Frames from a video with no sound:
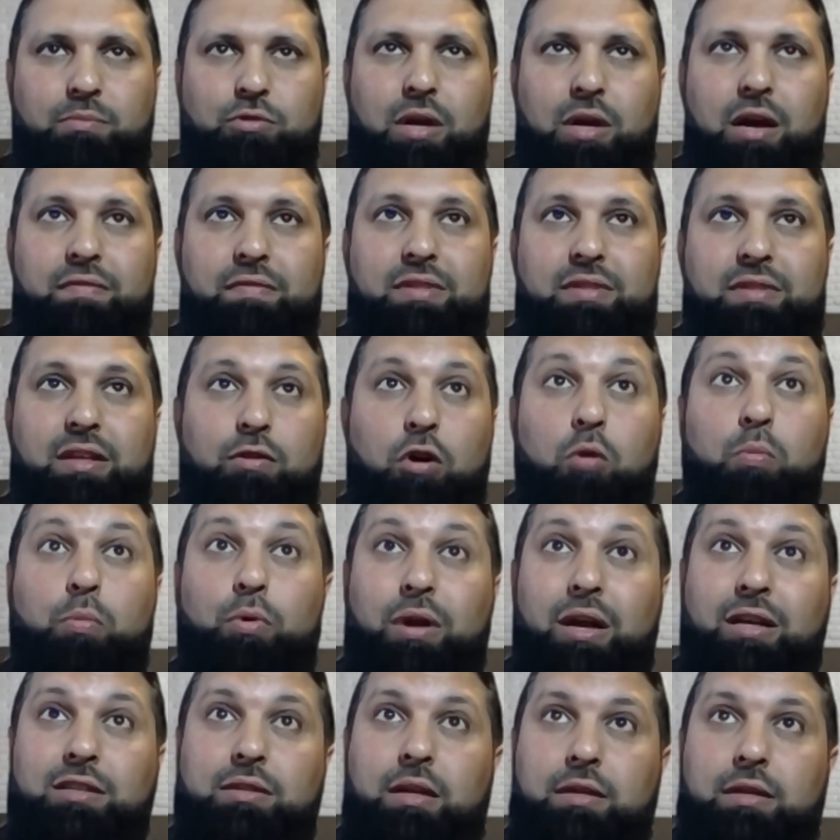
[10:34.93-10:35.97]
So having that
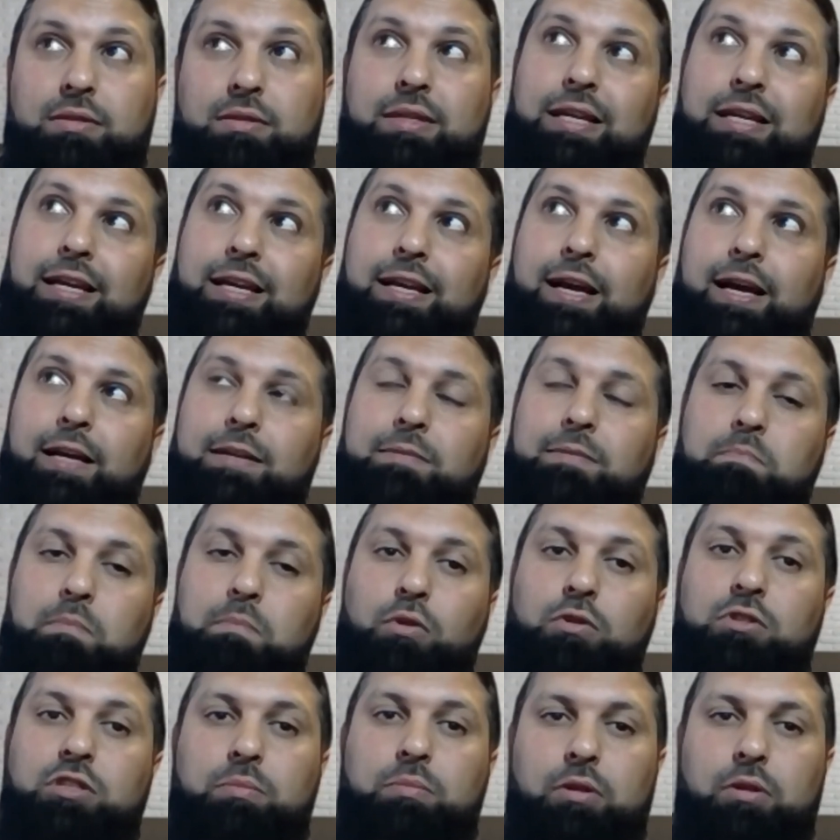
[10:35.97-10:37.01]
notebook has
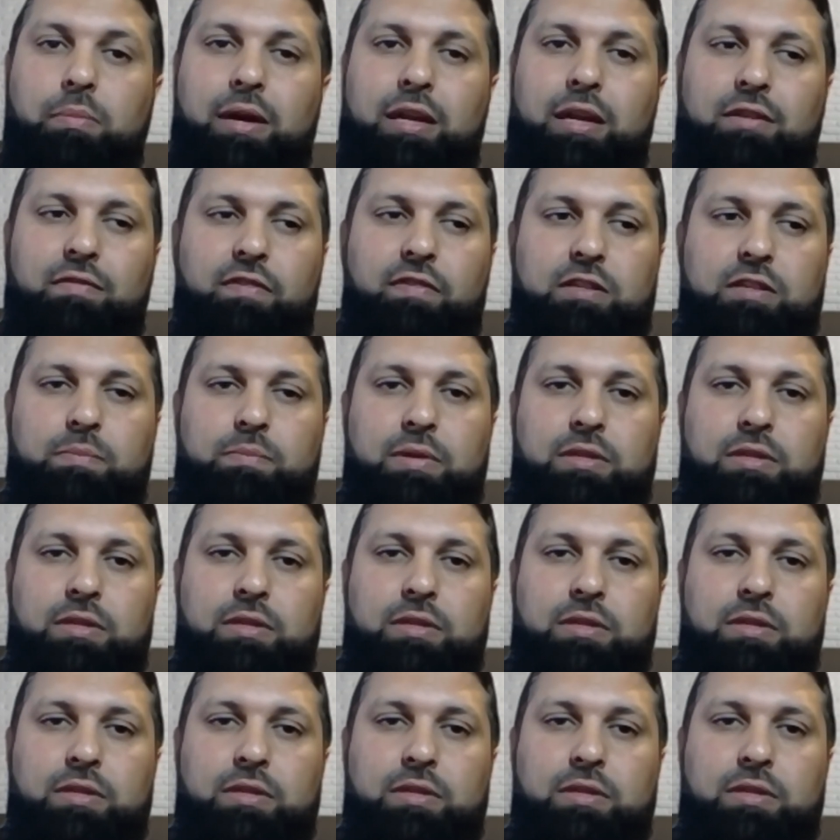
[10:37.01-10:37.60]
multiple benefits.